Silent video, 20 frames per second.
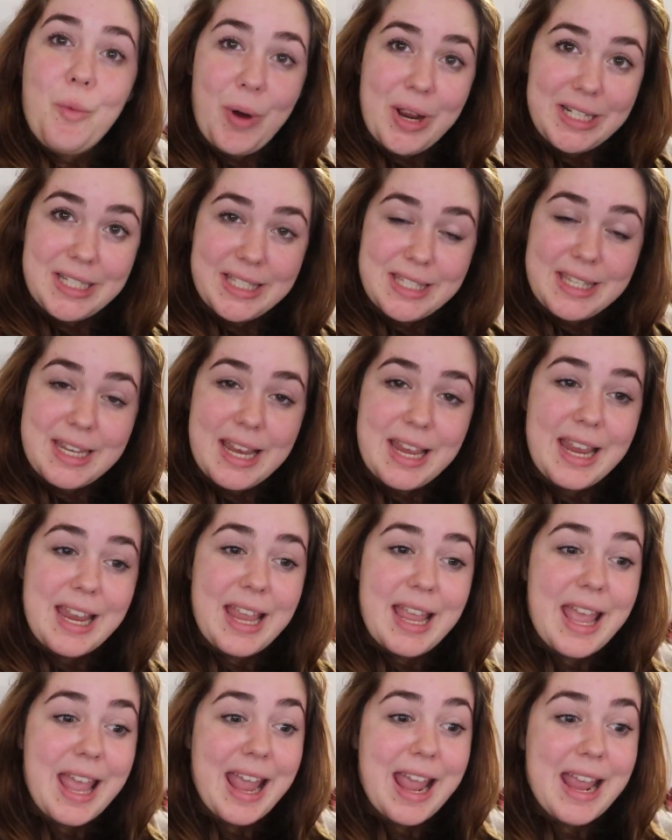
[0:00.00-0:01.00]

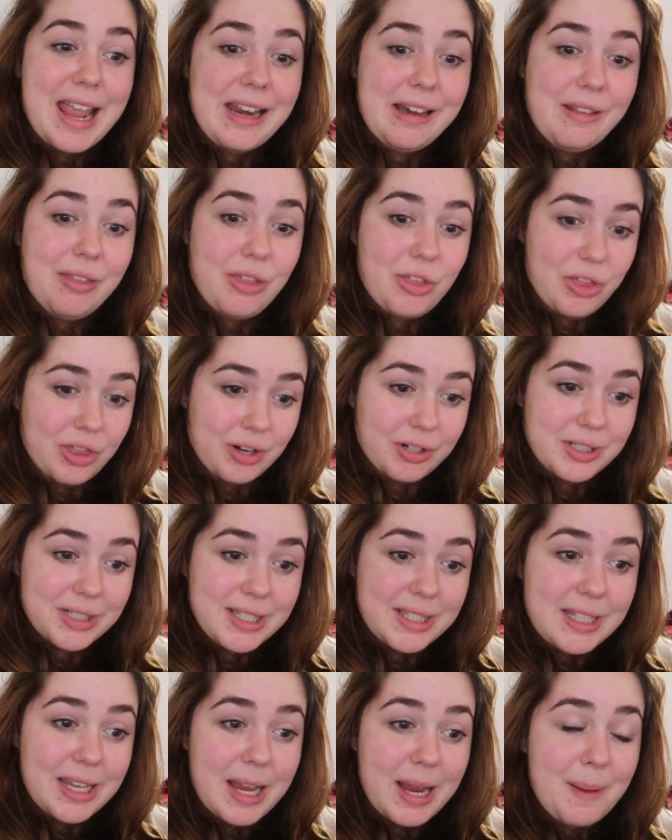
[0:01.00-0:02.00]
Wednesday and
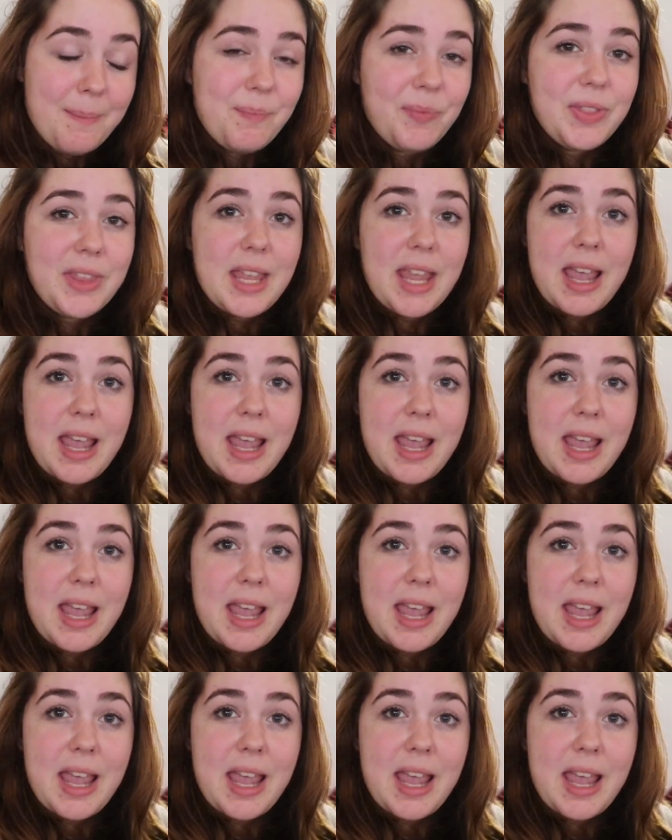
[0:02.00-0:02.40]
Thursday,